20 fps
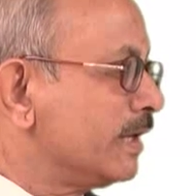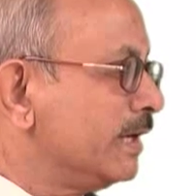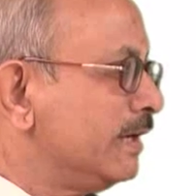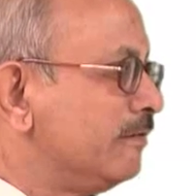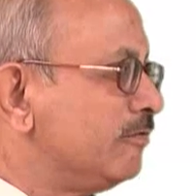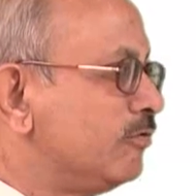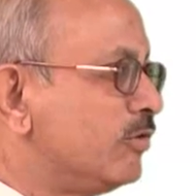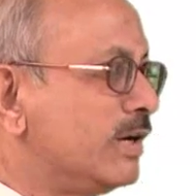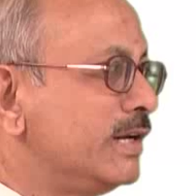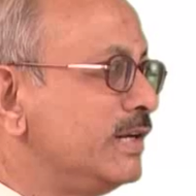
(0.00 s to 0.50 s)

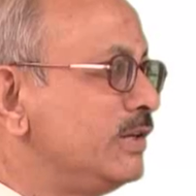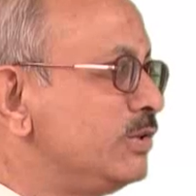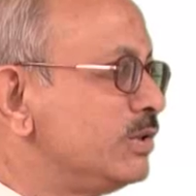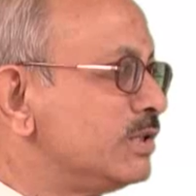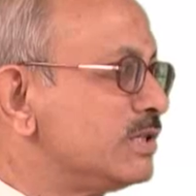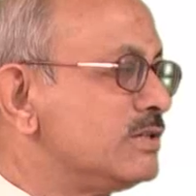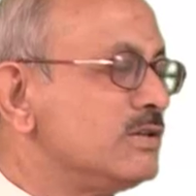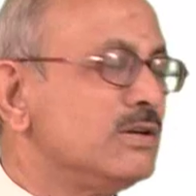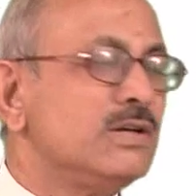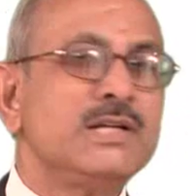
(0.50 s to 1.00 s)
if 1
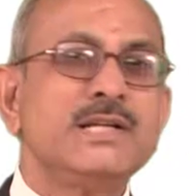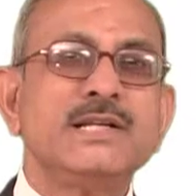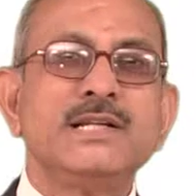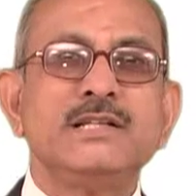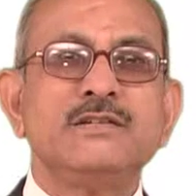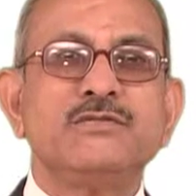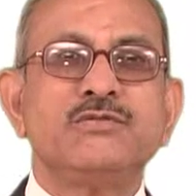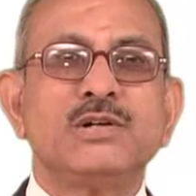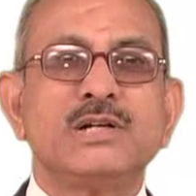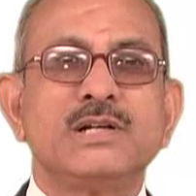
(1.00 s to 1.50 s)
US dollar
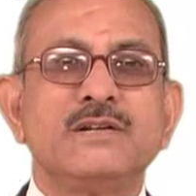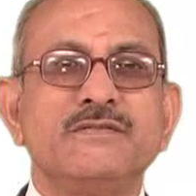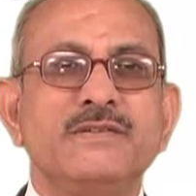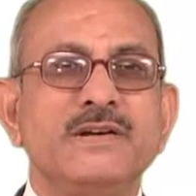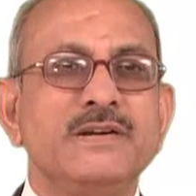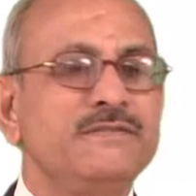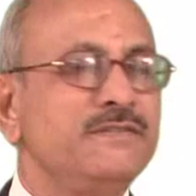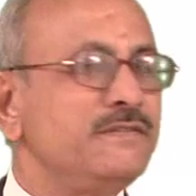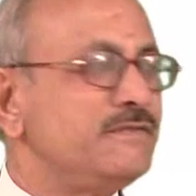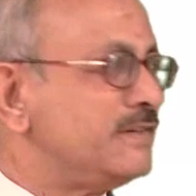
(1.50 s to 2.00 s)
is
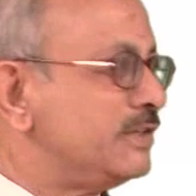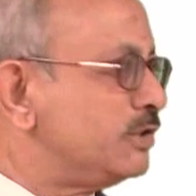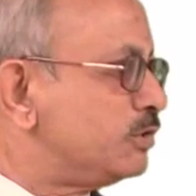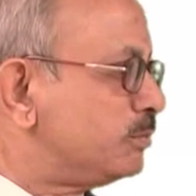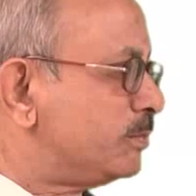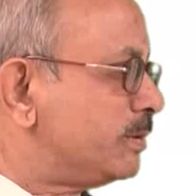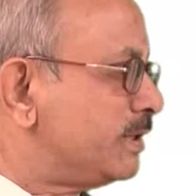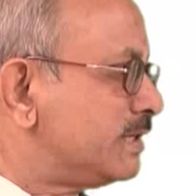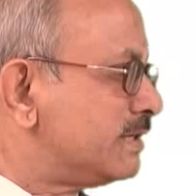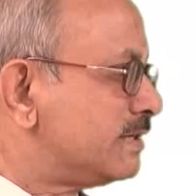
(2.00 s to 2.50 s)
45.50
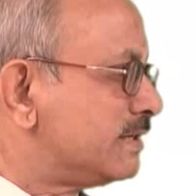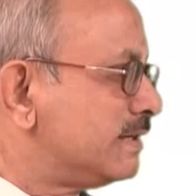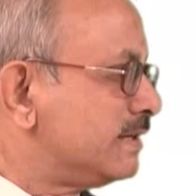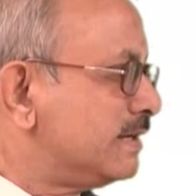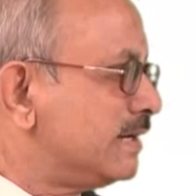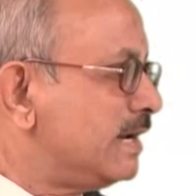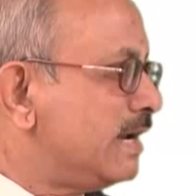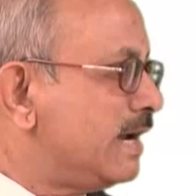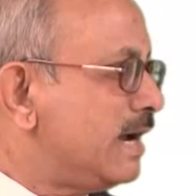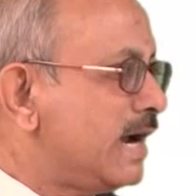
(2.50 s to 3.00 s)
rupees
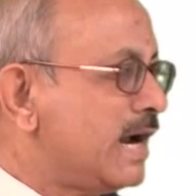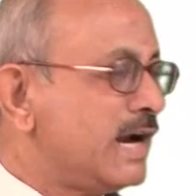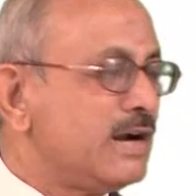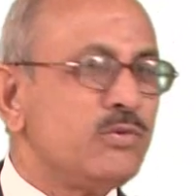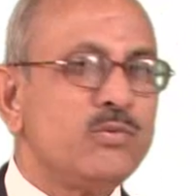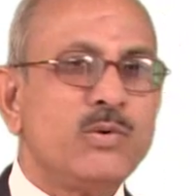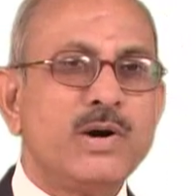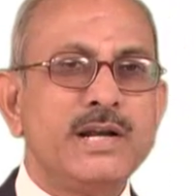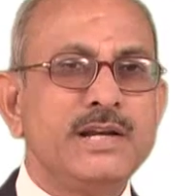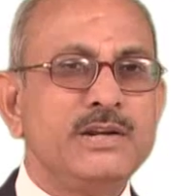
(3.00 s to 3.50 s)

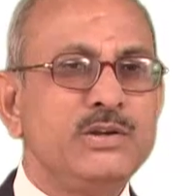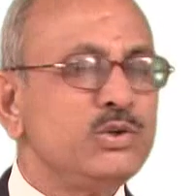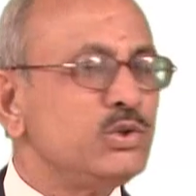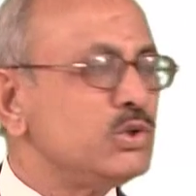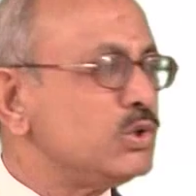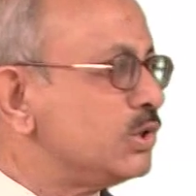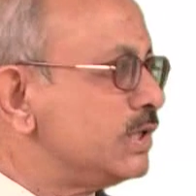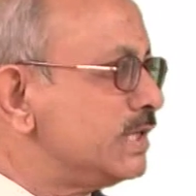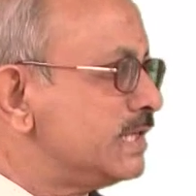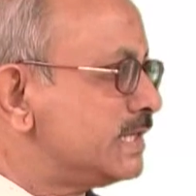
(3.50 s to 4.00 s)
and 1
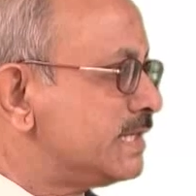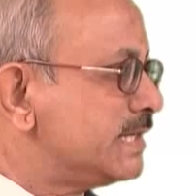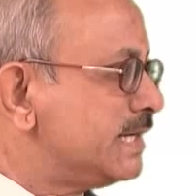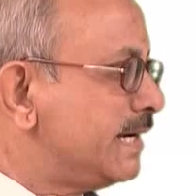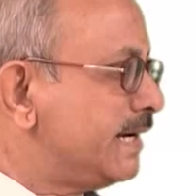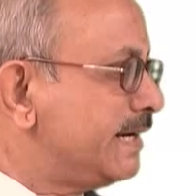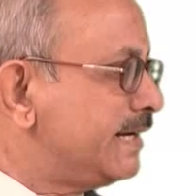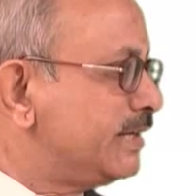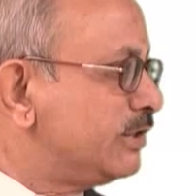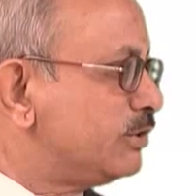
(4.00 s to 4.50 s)
euro is
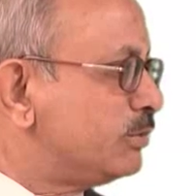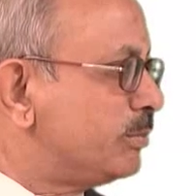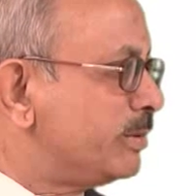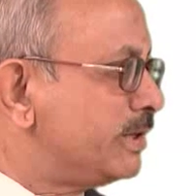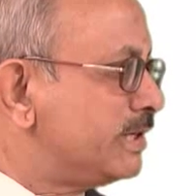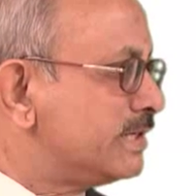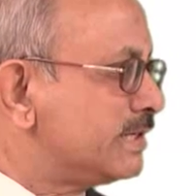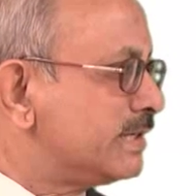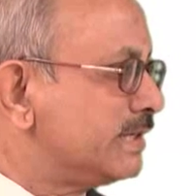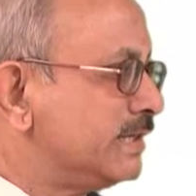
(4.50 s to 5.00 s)
80
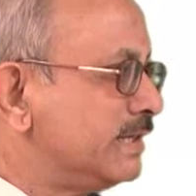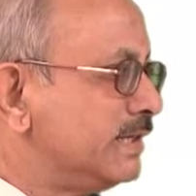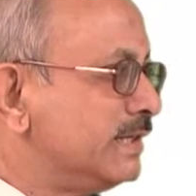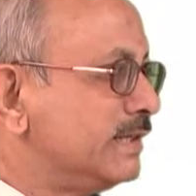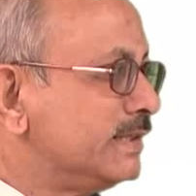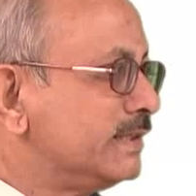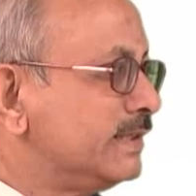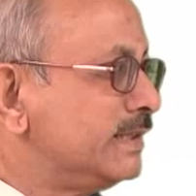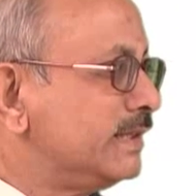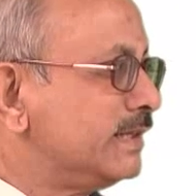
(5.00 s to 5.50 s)
rupees,
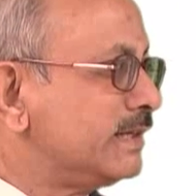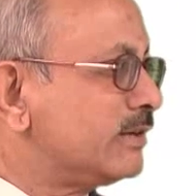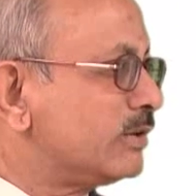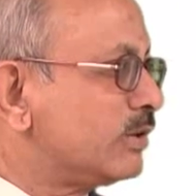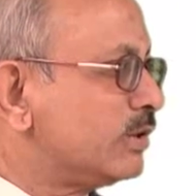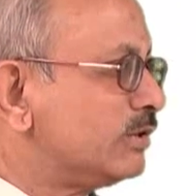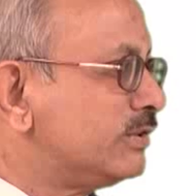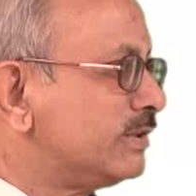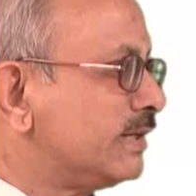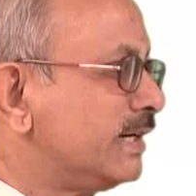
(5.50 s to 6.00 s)
then the
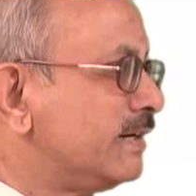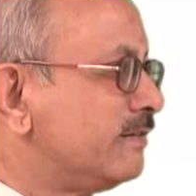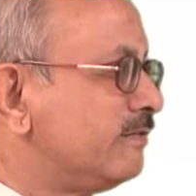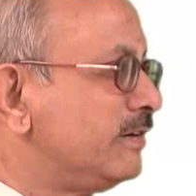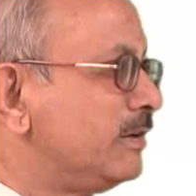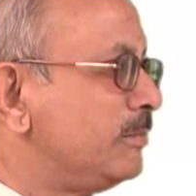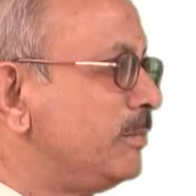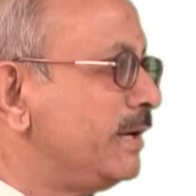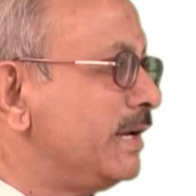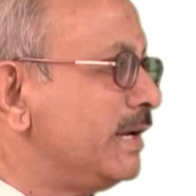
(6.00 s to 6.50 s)
cross rate
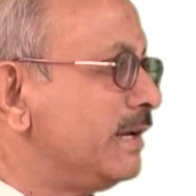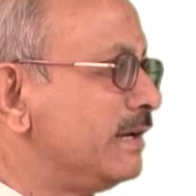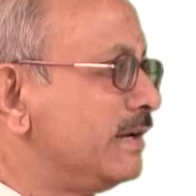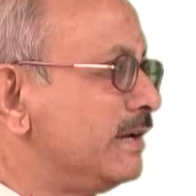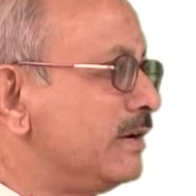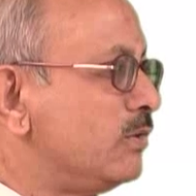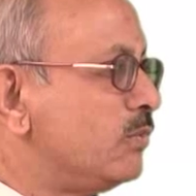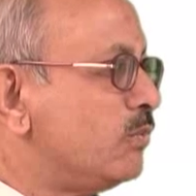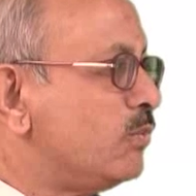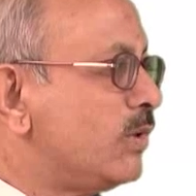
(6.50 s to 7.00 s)
will be
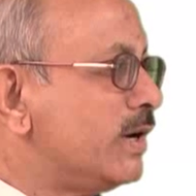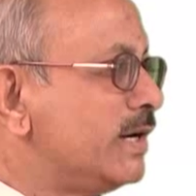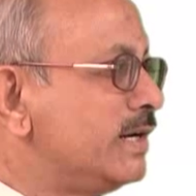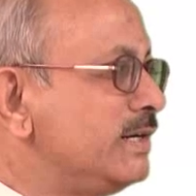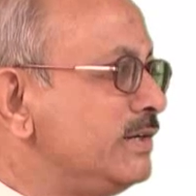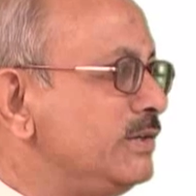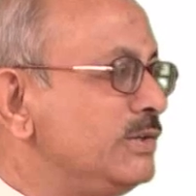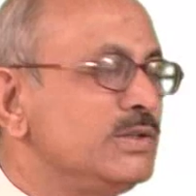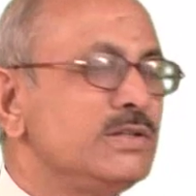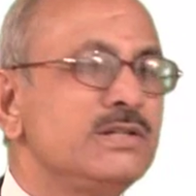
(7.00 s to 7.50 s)

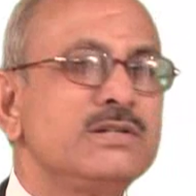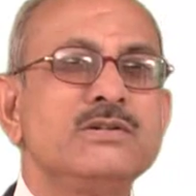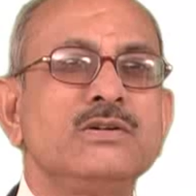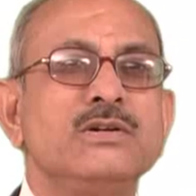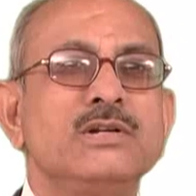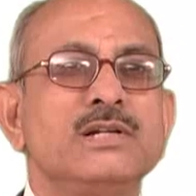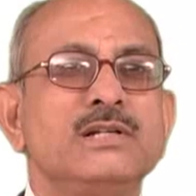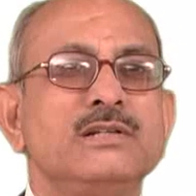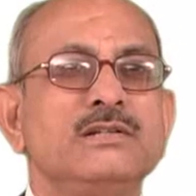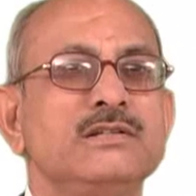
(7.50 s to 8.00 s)
1 US
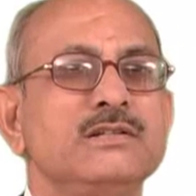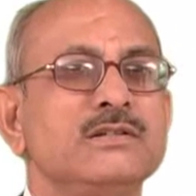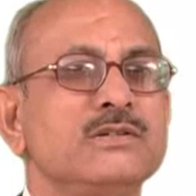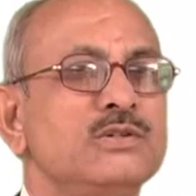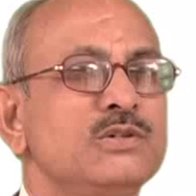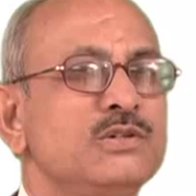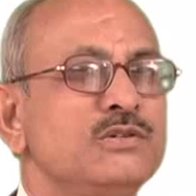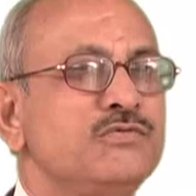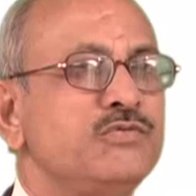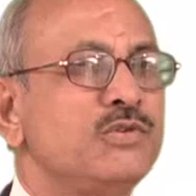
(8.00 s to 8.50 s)
dollars is
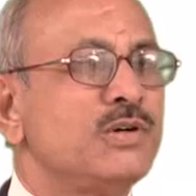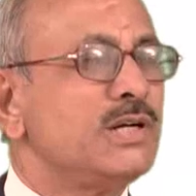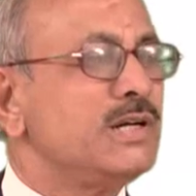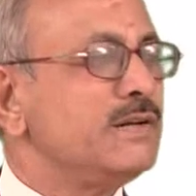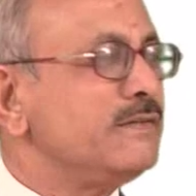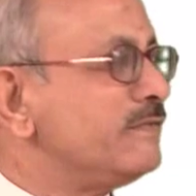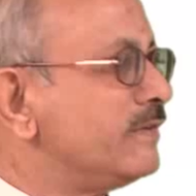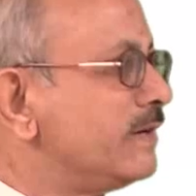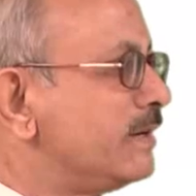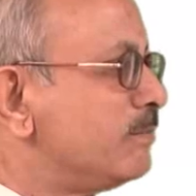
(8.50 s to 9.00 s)
equal to
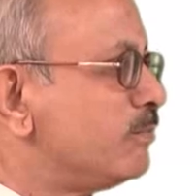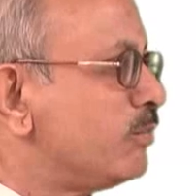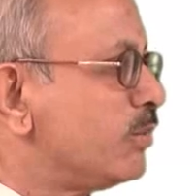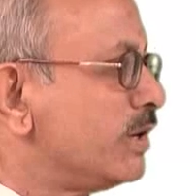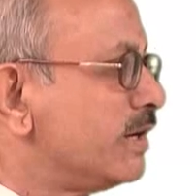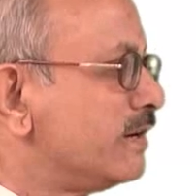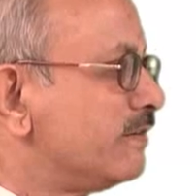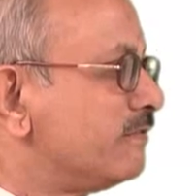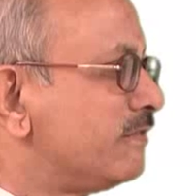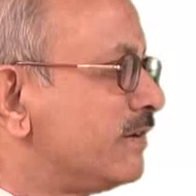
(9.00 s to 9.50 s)

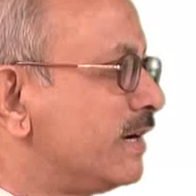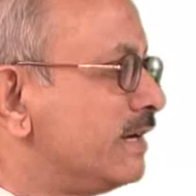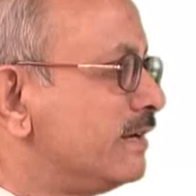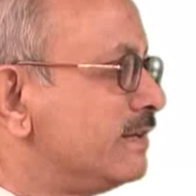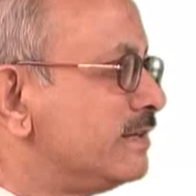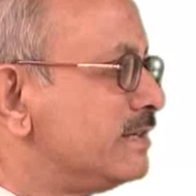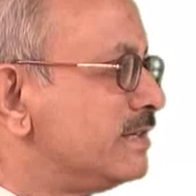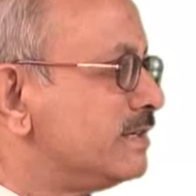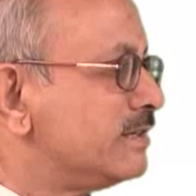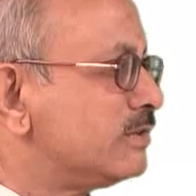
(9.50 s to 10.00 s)

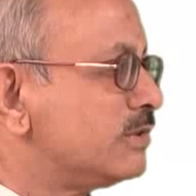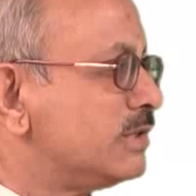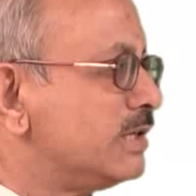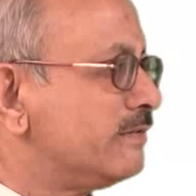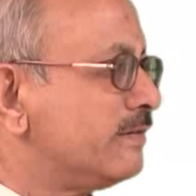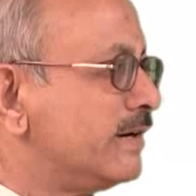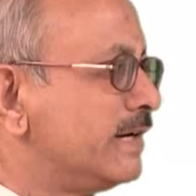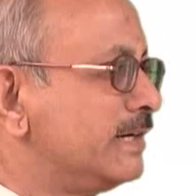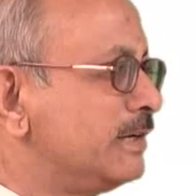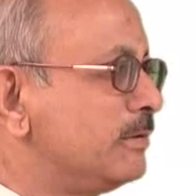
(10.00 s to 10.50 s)
45.50
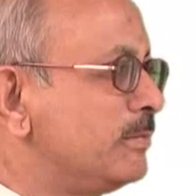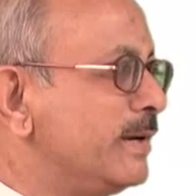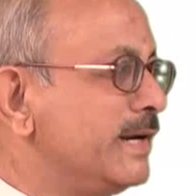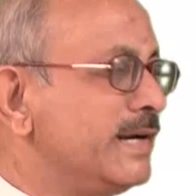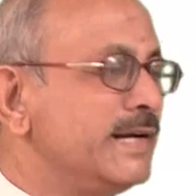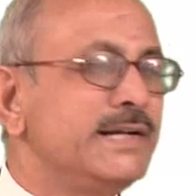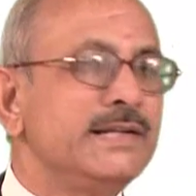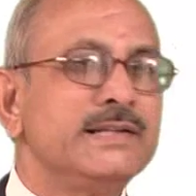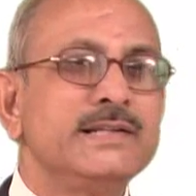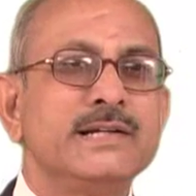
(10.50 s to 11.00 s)
divided by
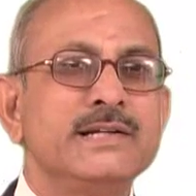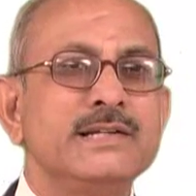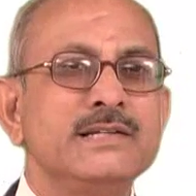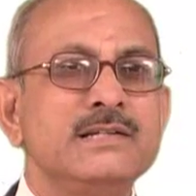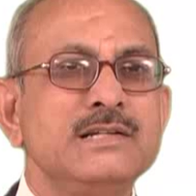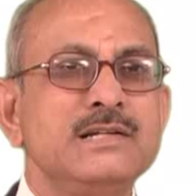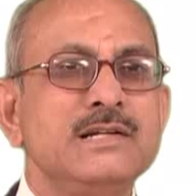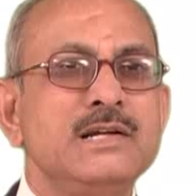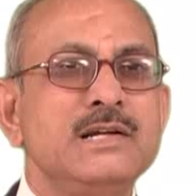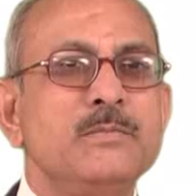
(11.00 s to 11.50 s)
80, that is
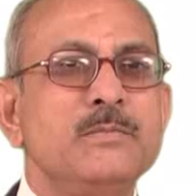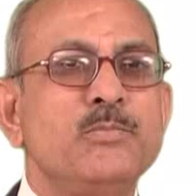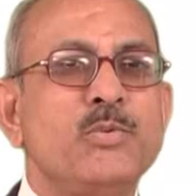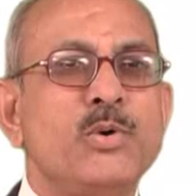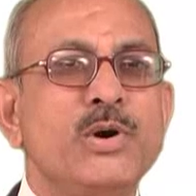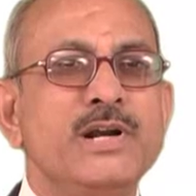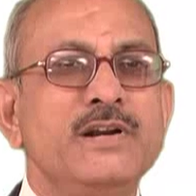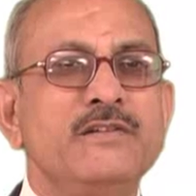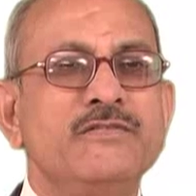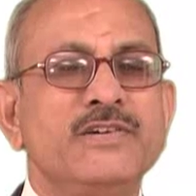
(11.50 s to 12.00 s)

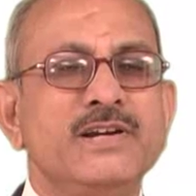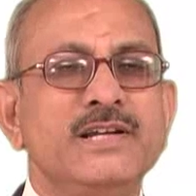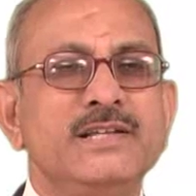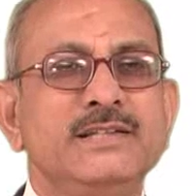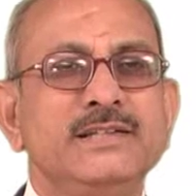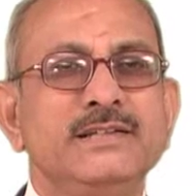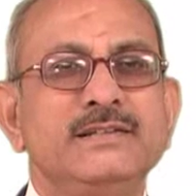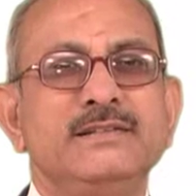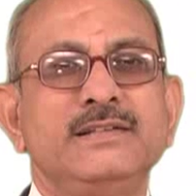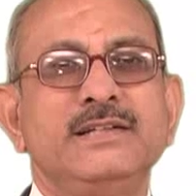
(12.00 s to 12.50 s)

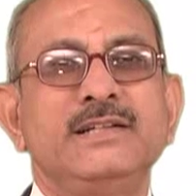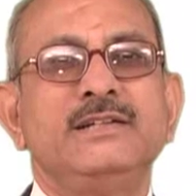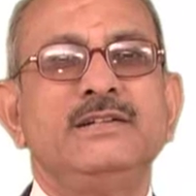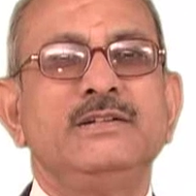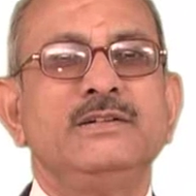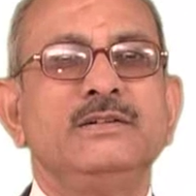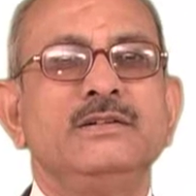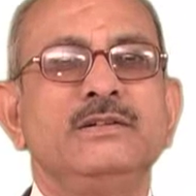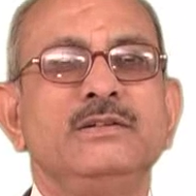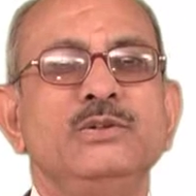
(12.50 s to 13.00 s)
0.568
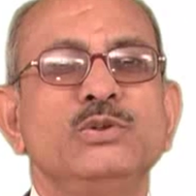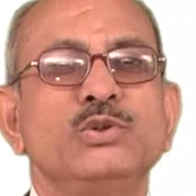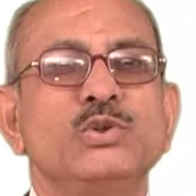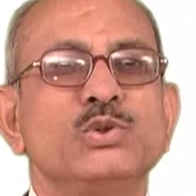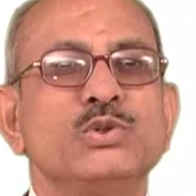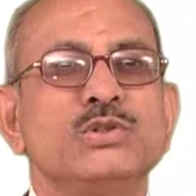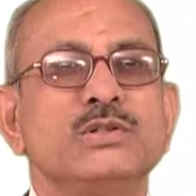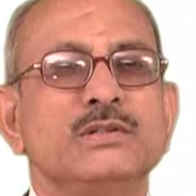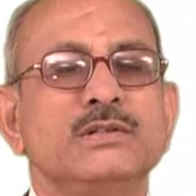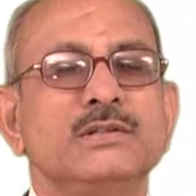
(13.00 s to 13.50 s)

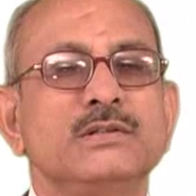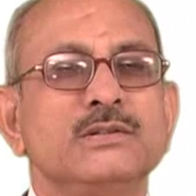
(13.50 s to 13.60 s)
euros.